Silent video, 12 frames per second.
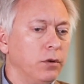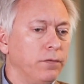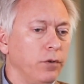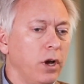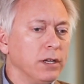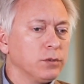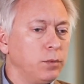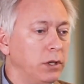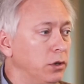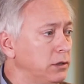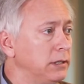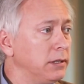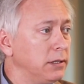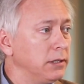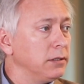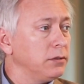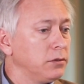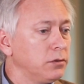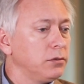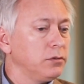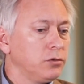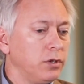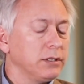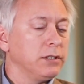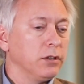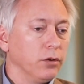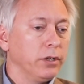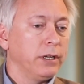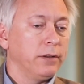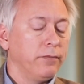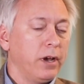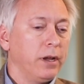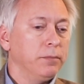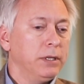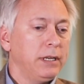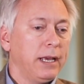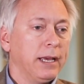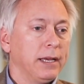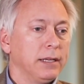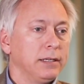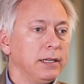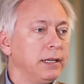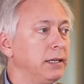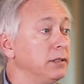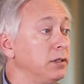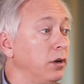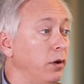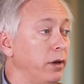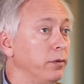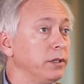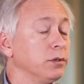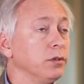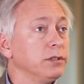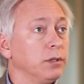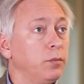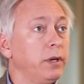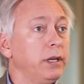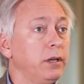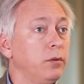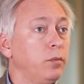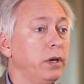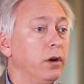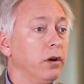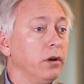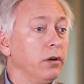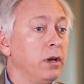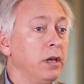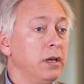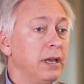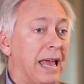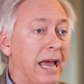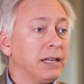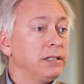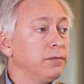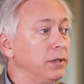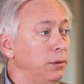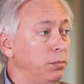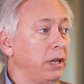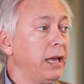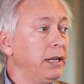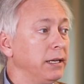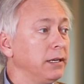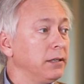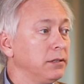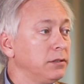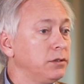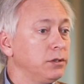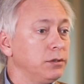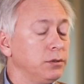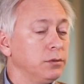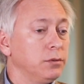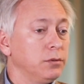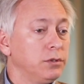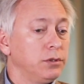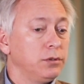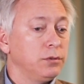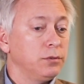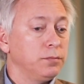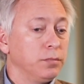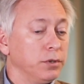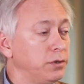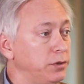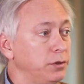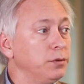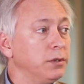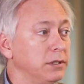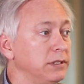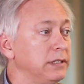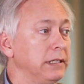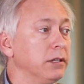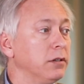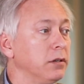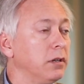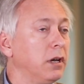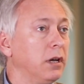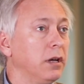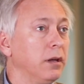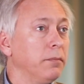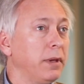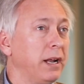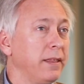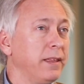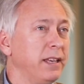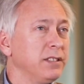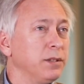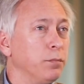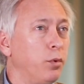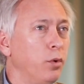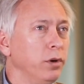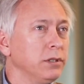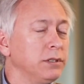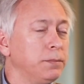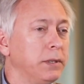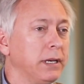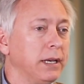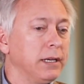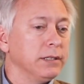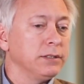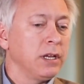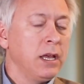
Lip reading: for us, we looked at the trusted learning environment, and it is a great resource, and we are actively planning to pursue the seal. And I think it's important because